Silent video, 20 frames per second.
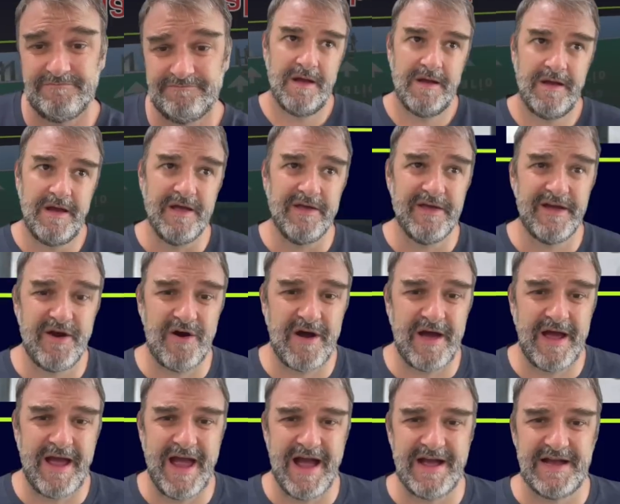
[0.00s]

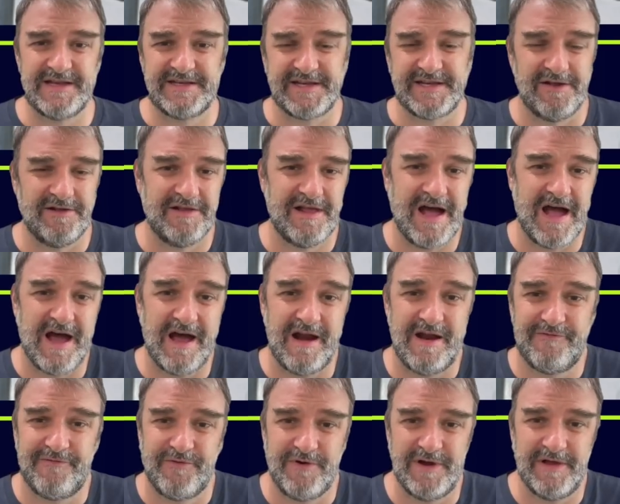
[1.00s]
Illinois has a lot
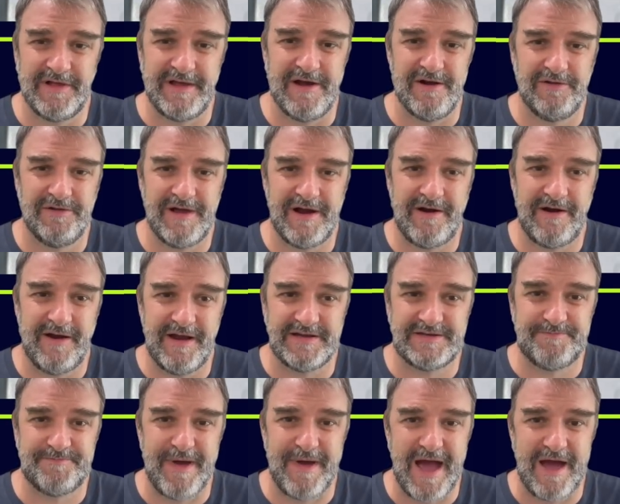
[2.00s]
of really hilarious
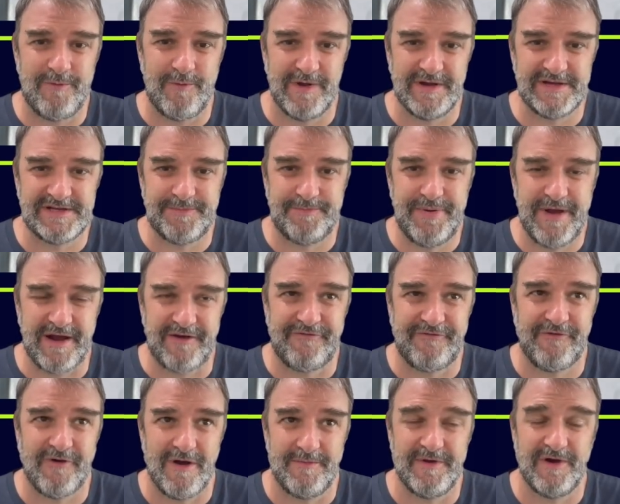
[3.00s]
bad ones to pick
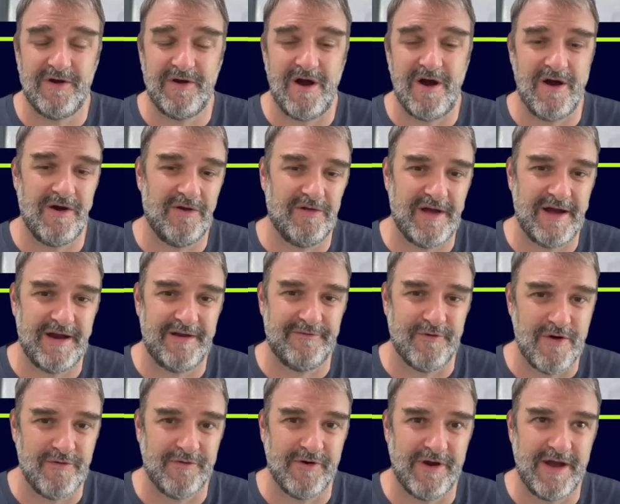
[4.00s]
from. There are a lot of
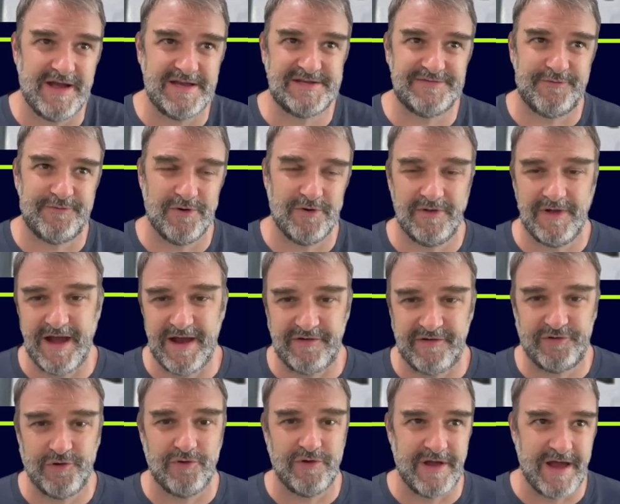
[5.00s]
overheads for like
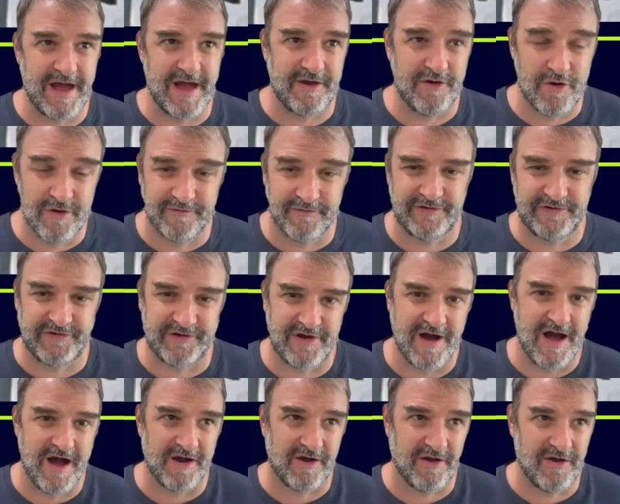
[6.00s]
Joliet over
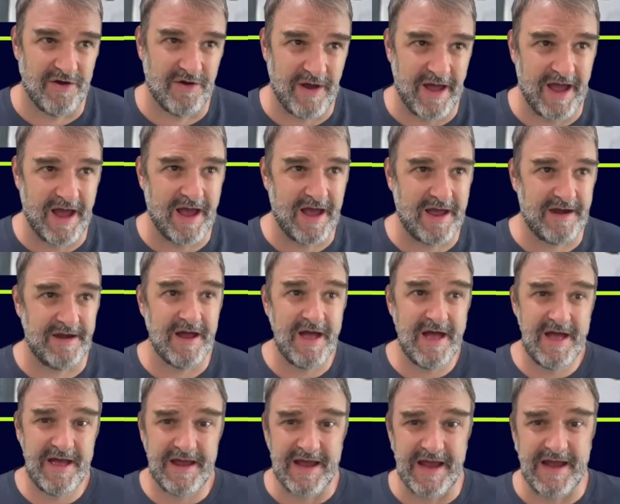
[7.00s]
Chicago and
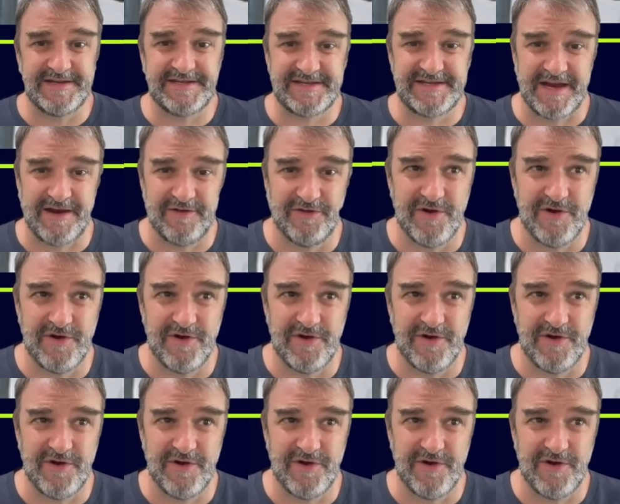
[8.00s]
East St.